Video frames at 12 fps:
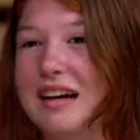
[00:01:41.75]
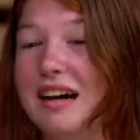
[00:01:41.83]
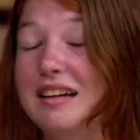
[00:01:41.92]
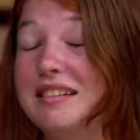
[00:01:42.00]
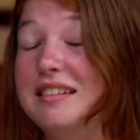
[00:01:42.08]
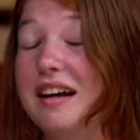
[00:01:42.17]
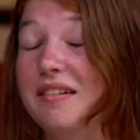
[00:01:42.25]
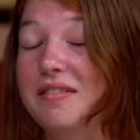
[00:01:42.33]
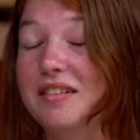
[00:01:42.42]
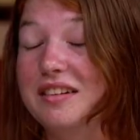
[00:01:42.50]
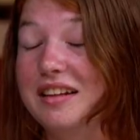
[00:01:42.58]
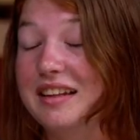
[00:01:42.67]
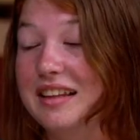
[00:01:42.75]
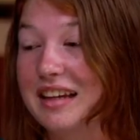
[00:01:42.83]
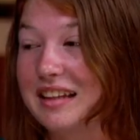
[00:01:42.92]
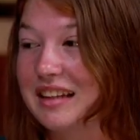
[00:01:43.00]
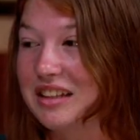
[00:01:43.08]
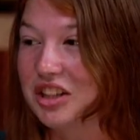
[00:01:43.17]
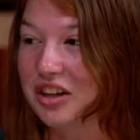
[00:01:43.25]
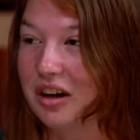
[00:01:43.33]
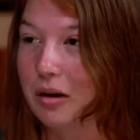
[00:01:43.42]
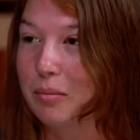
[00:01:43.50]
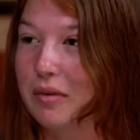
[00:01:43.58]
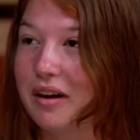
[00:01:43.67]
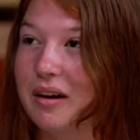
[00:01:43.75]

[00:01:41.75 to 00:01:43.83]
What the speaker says: I definitely think they should come.